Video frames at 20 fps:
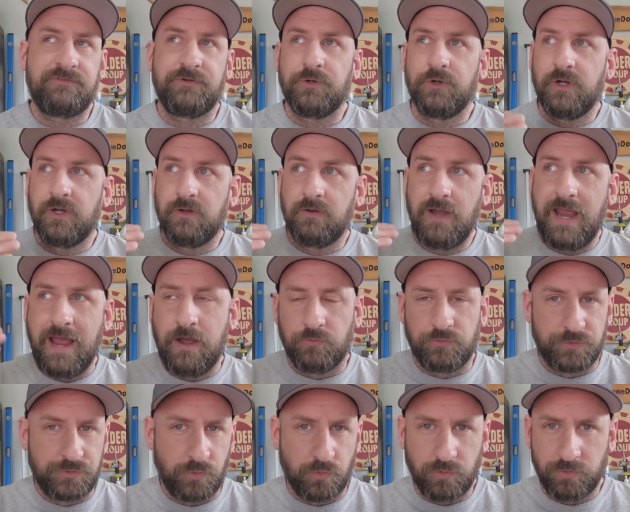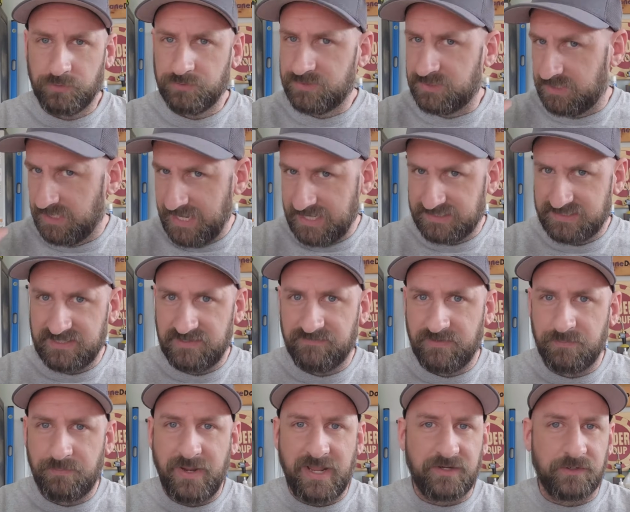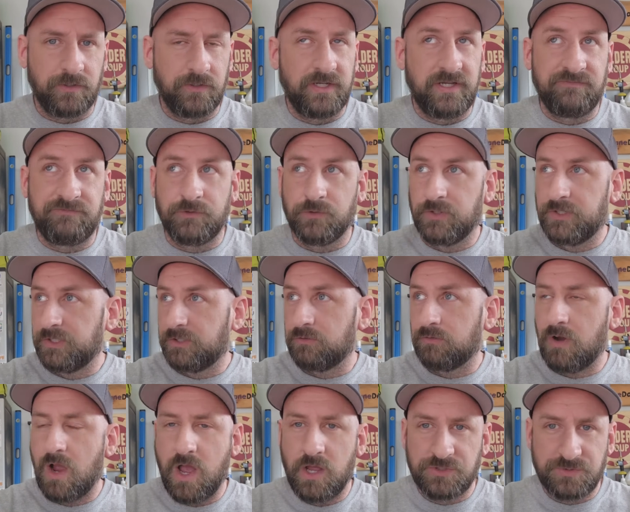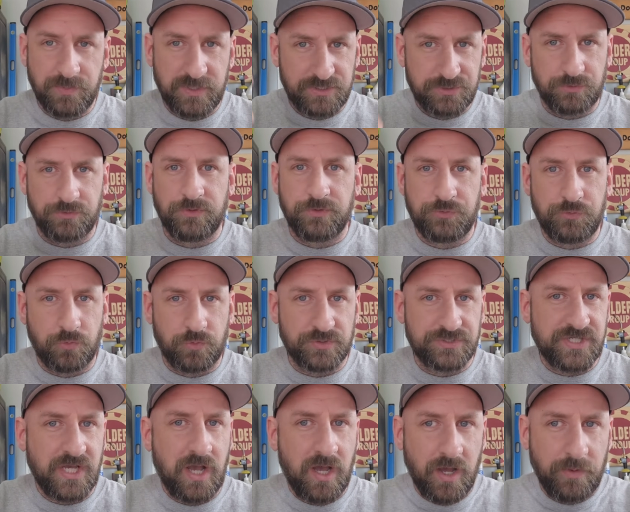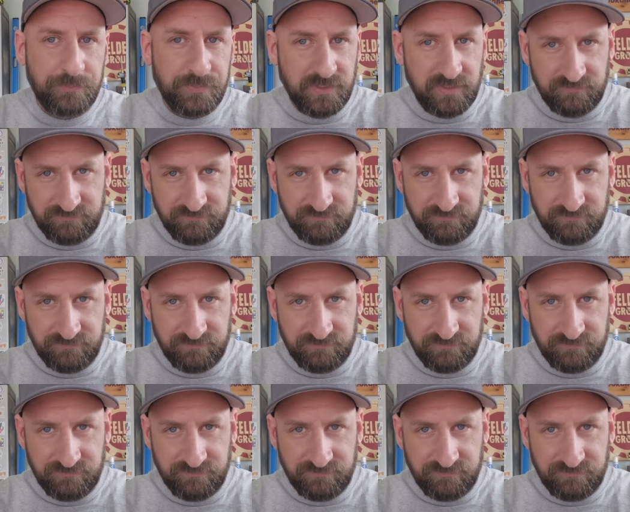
If you're outdoors, that's even better. If you're in a garage, make sure the door's up.